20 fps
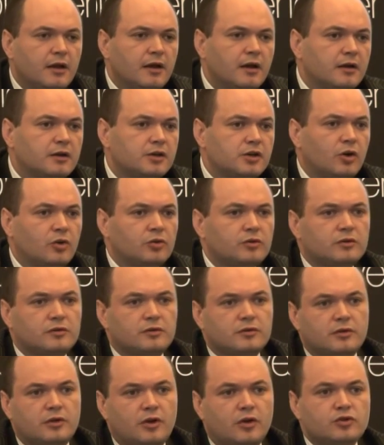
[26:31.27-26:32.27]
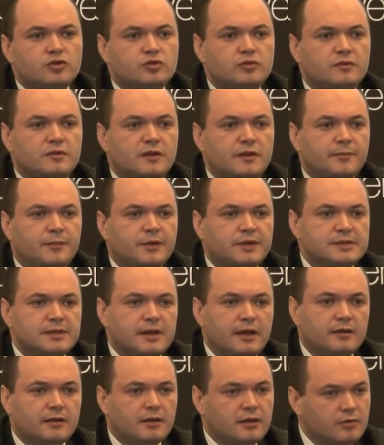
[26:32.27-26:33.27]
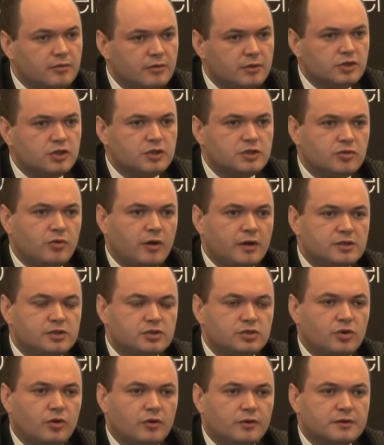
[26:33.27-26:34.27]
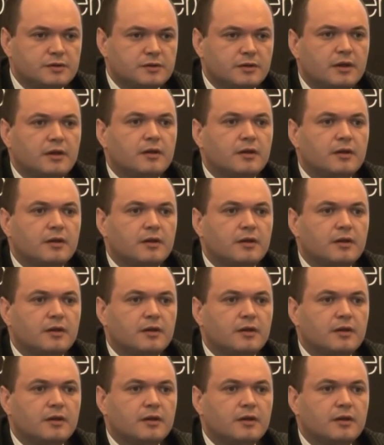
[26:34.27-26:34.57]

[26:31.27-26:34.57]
a growth close to 3%, which is quite strong